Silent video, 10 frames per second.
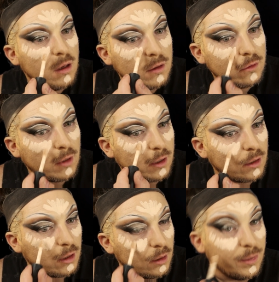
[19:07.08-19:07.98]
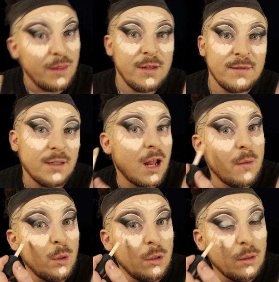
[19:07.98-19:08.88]
So I'm going to blend this and I
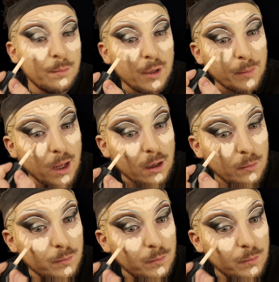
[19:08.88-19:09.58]
will be right back.